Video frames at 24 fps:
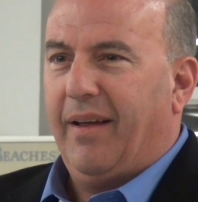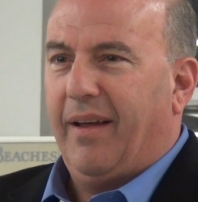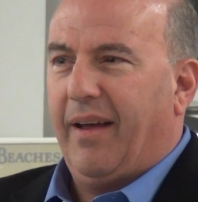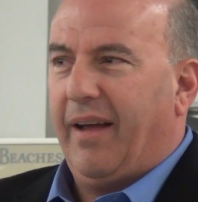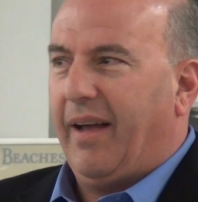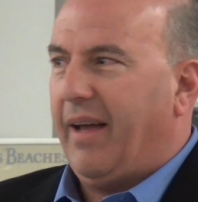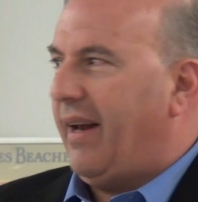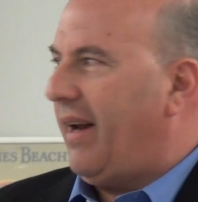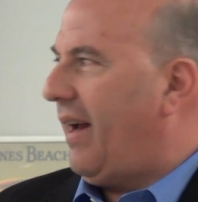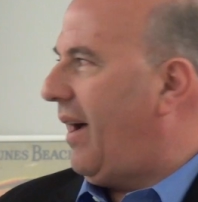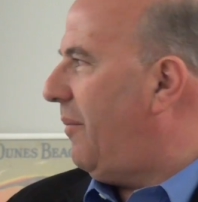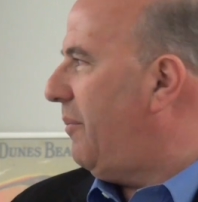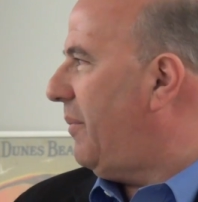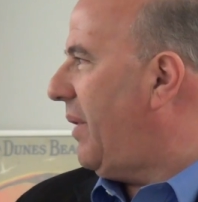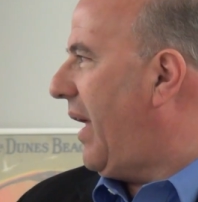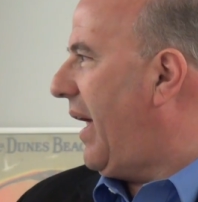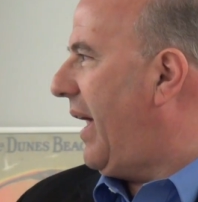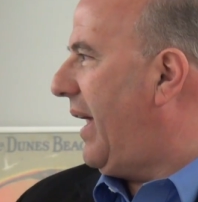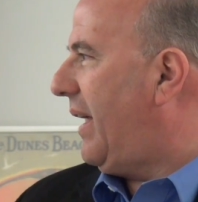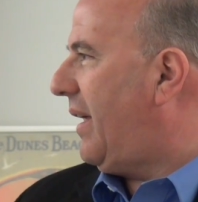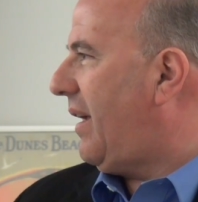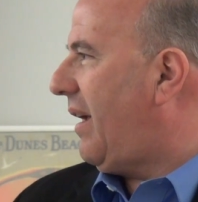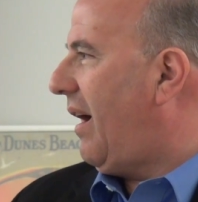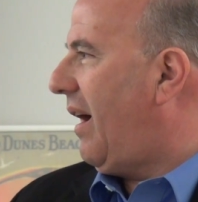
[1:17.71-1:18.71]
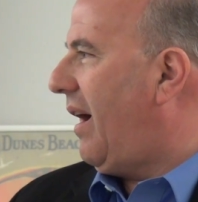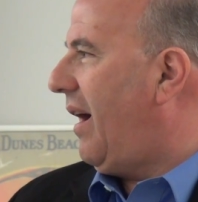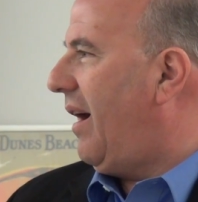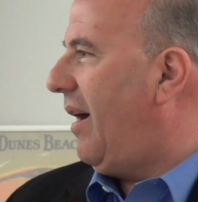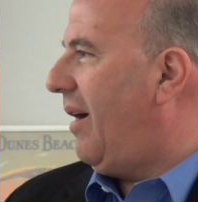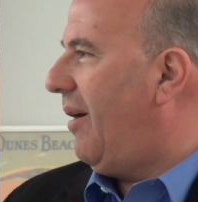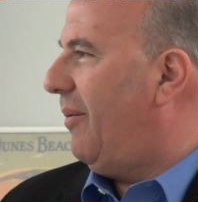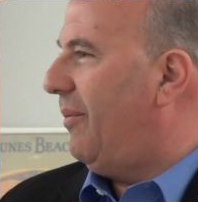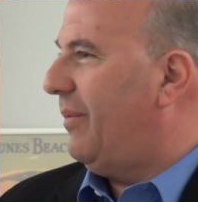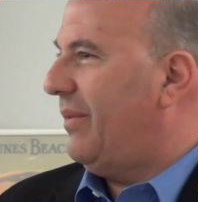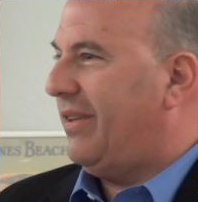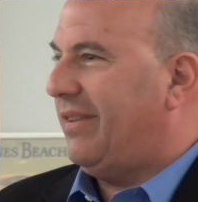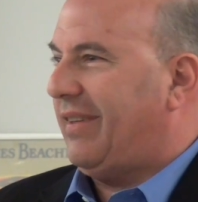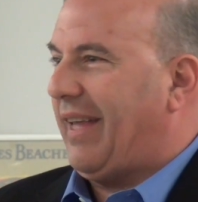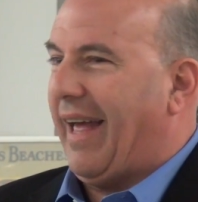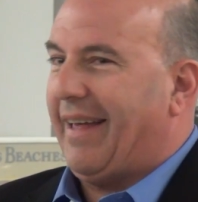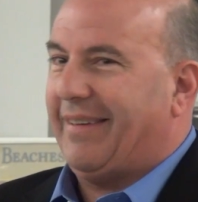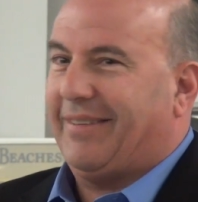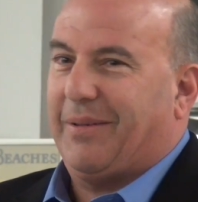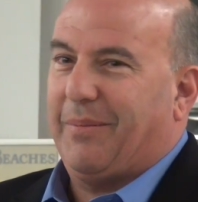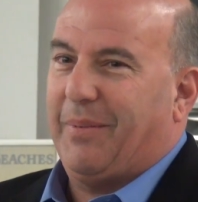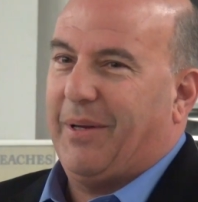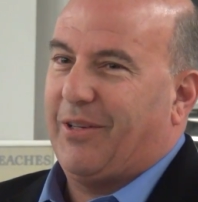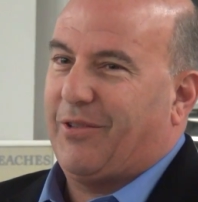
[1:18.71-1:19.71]
And I'm like, this
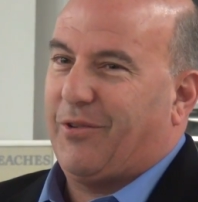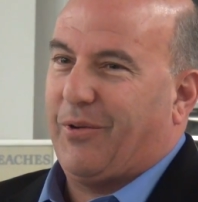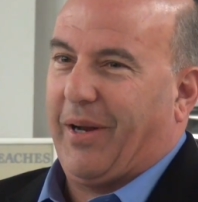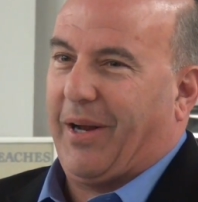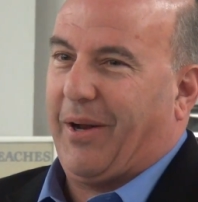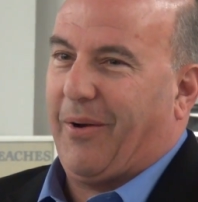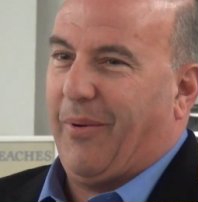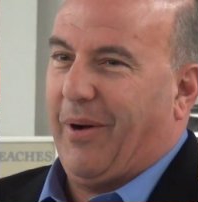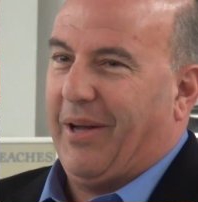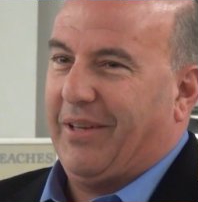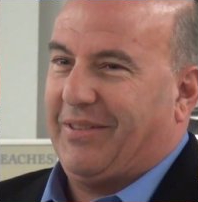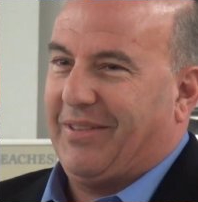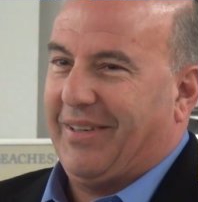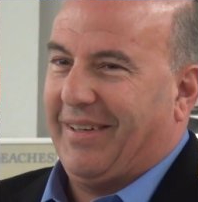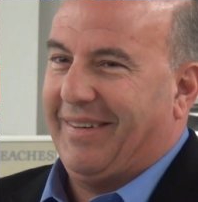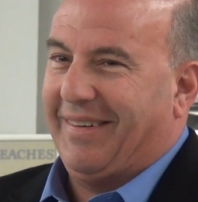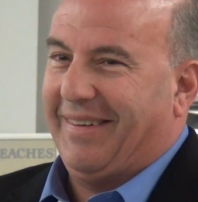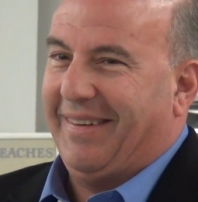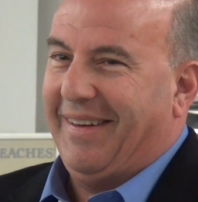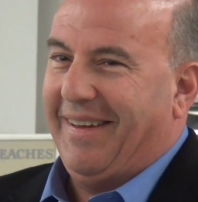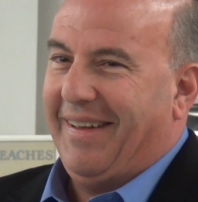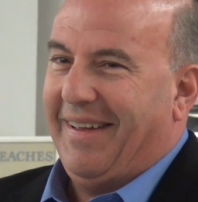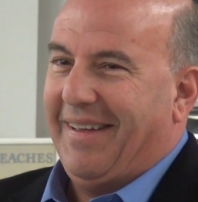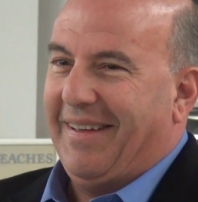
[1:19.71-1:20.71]
has to be a trick question.